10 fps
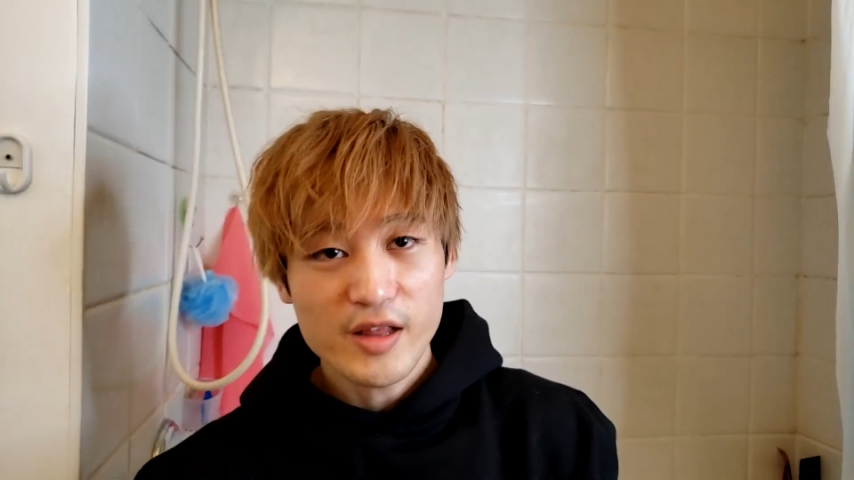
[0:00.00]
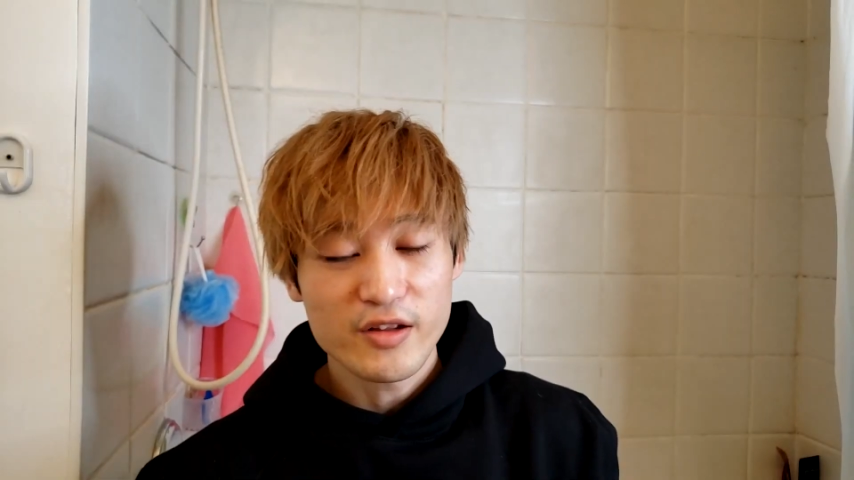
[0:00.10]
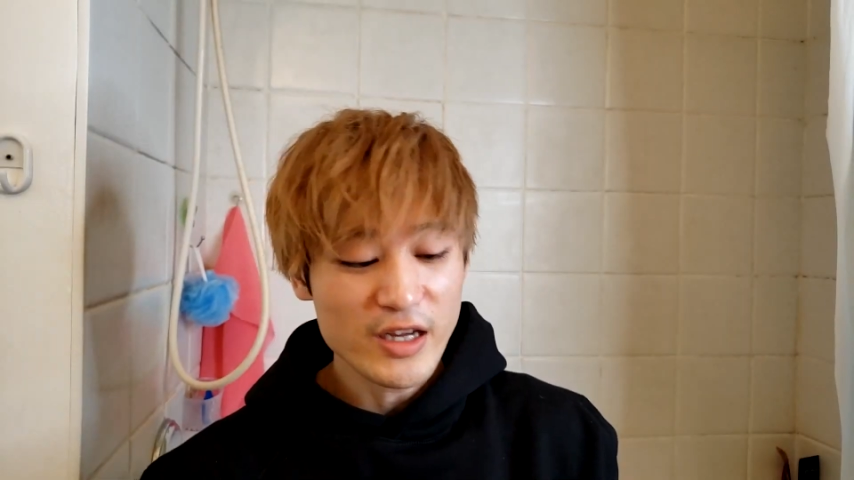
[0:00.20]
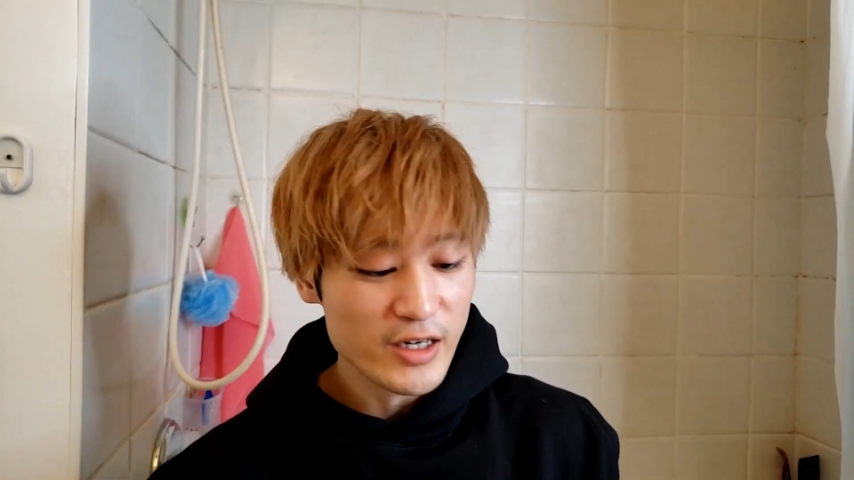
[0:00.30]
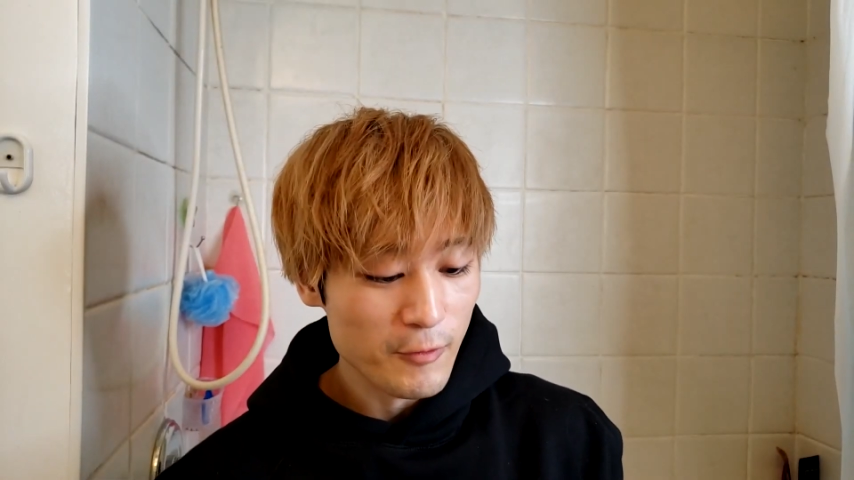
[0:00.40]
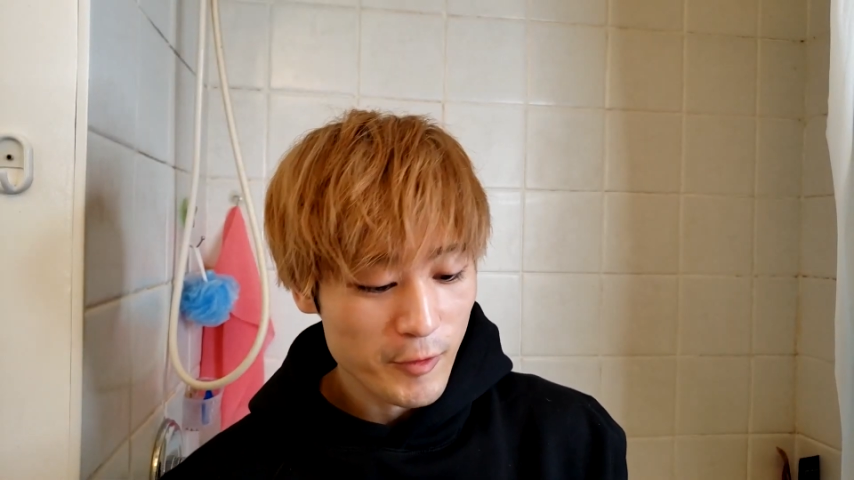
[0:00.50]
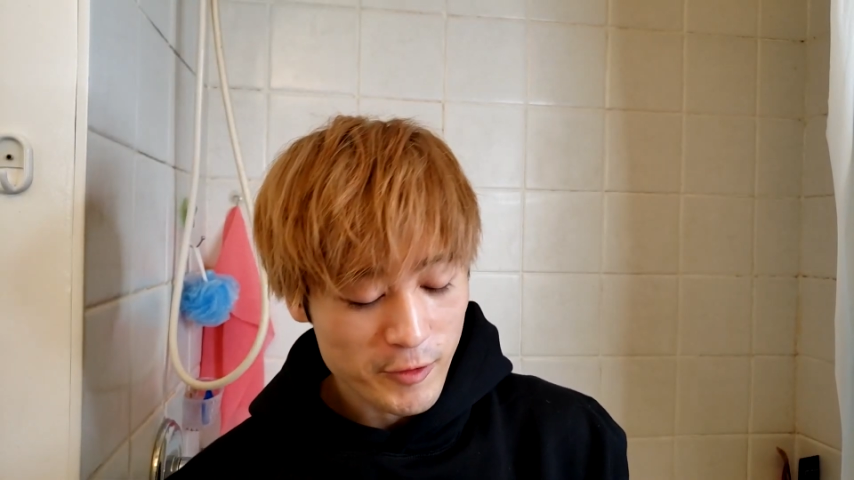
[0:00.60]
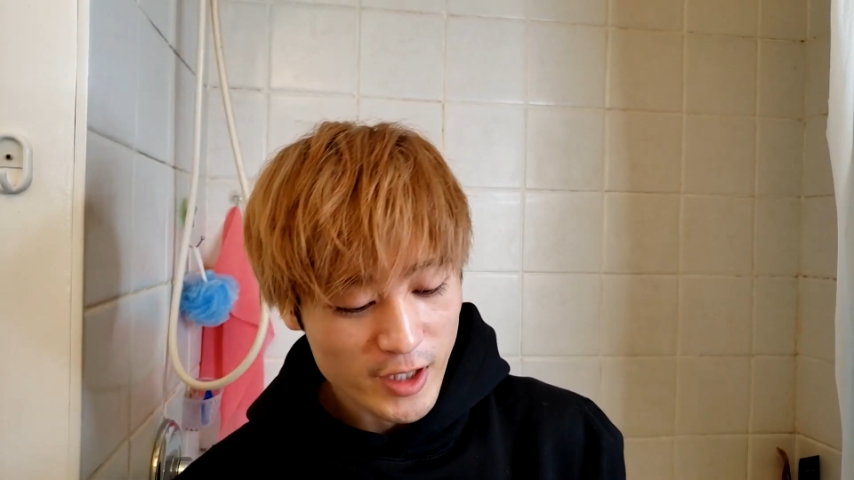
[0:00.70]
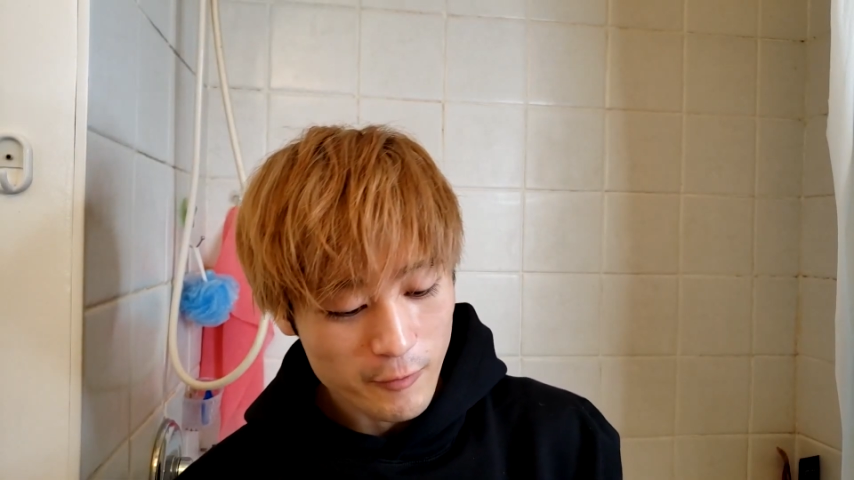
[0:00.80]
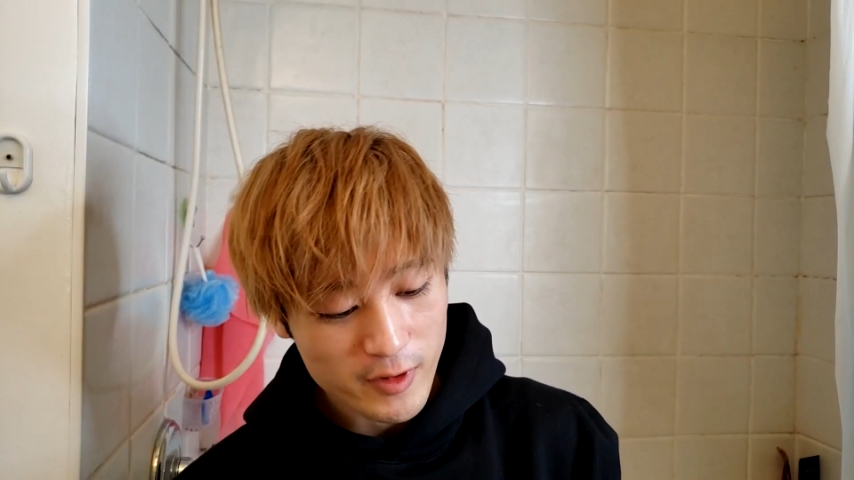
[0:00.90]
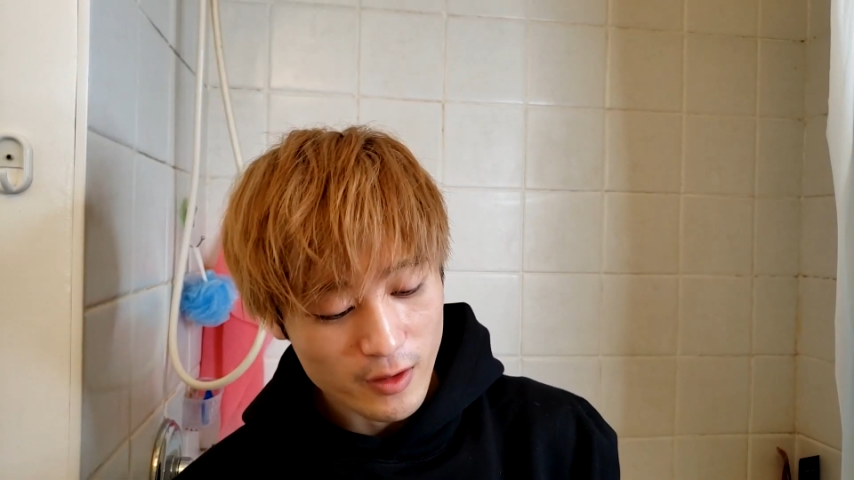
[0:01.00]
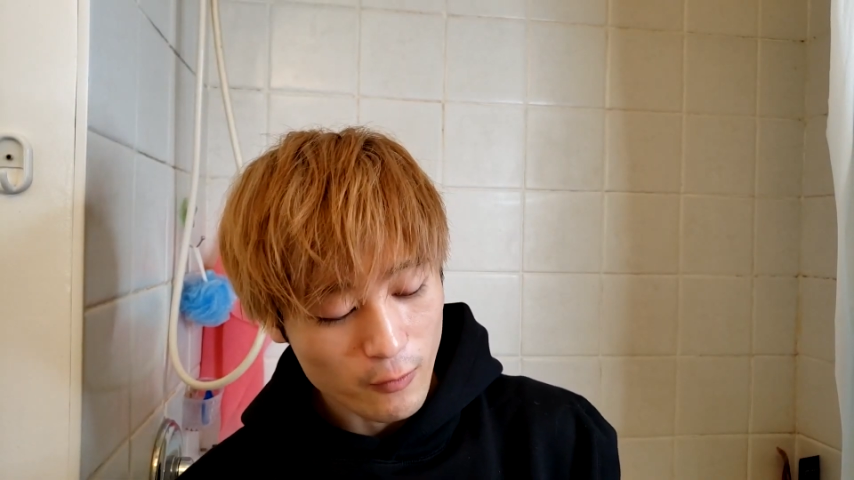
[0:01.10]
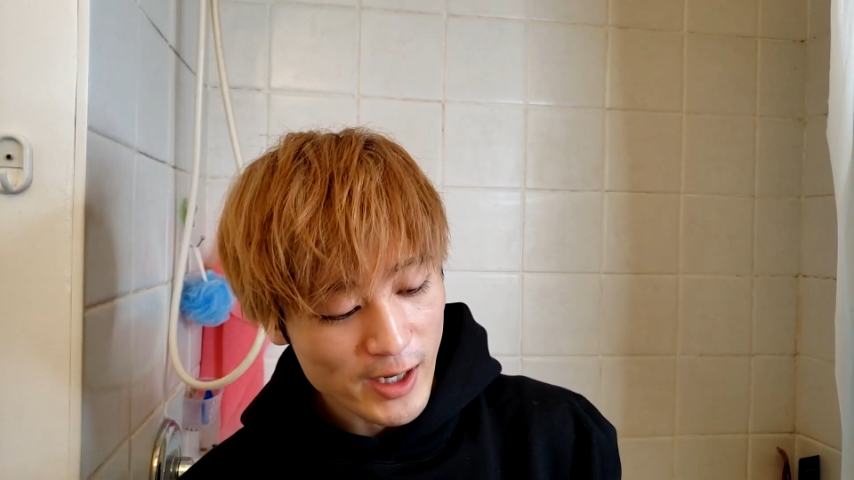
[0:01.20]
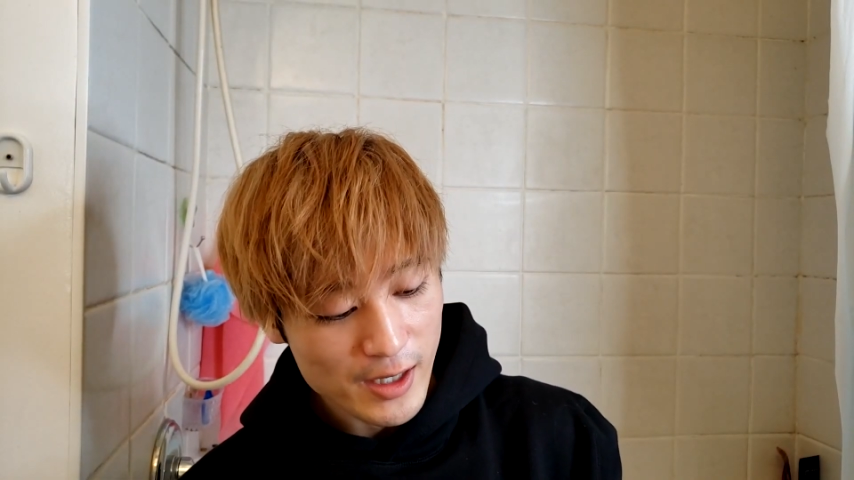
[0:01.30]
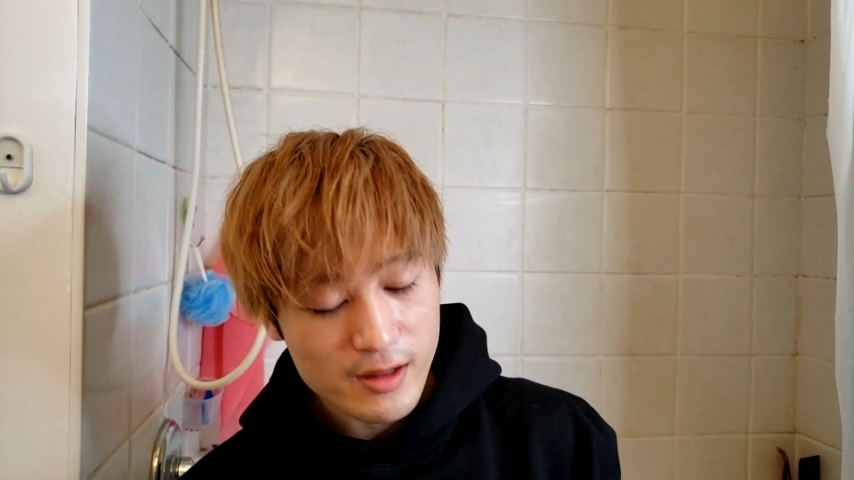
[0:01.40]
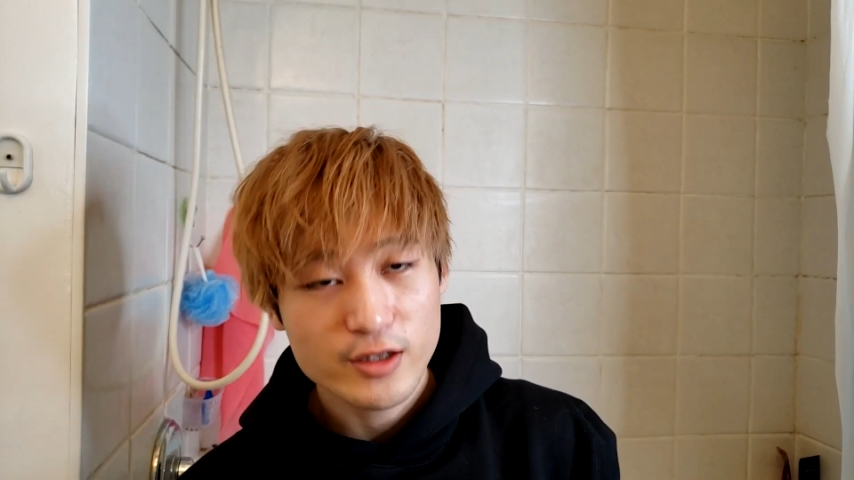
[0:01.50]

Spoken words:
So now that we're done with the wax,